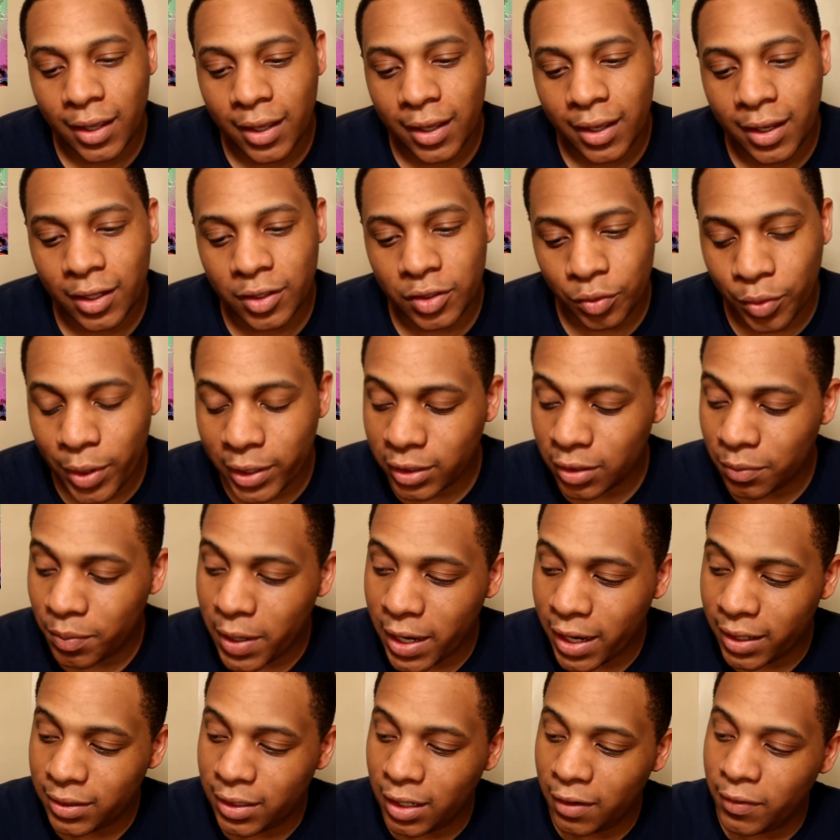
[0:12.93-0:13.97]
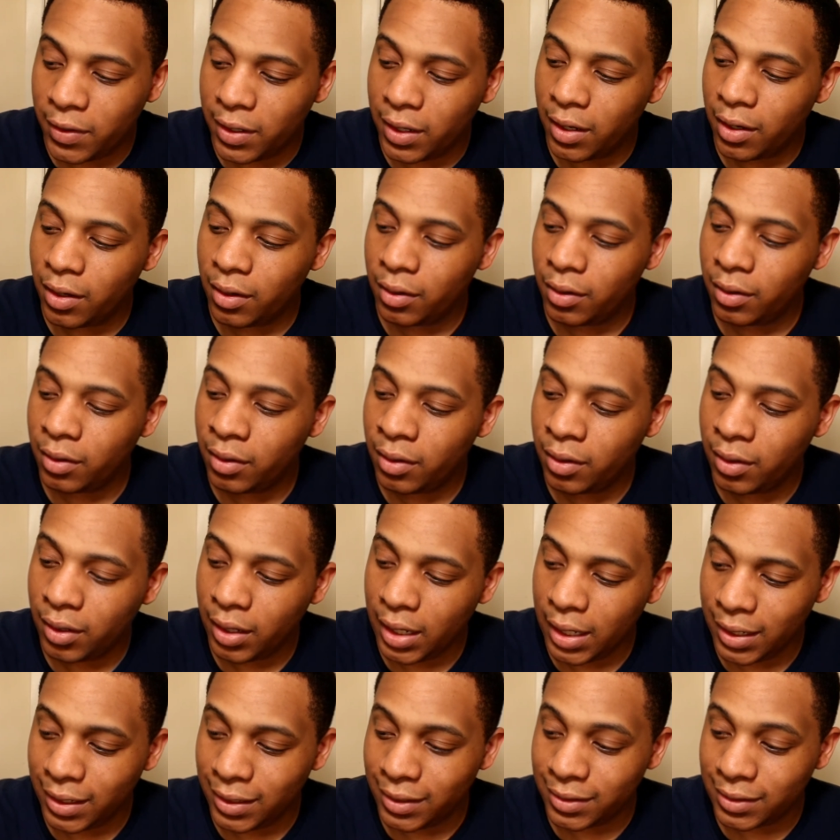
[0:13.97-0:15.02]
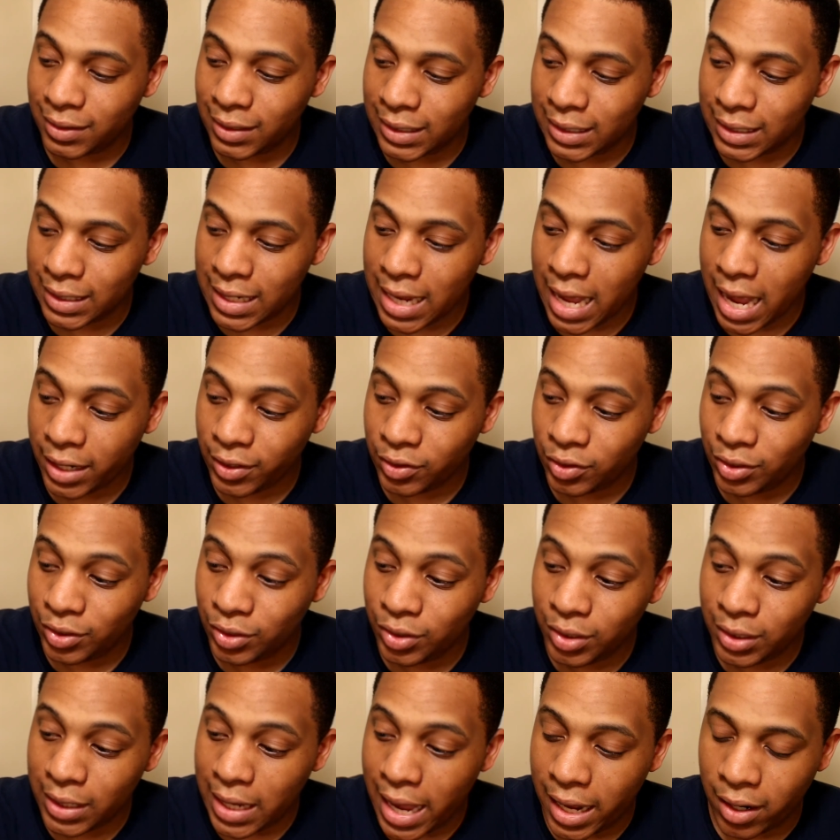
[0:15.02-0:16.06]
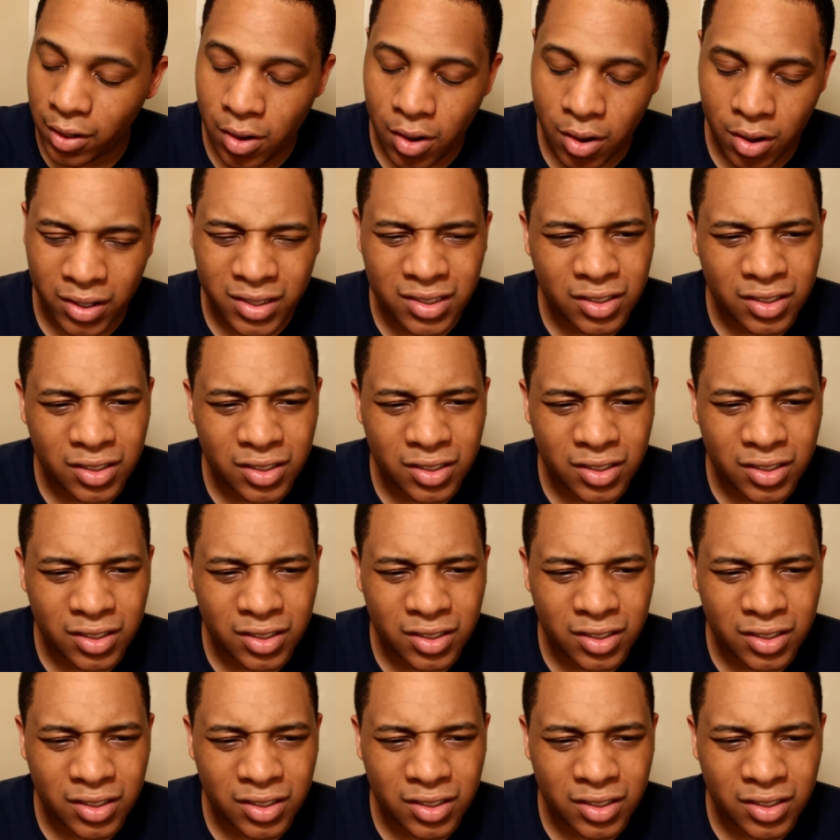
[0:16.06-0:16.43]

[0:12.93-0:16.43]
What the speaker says: it's directed by David Ayer. It is not good at all.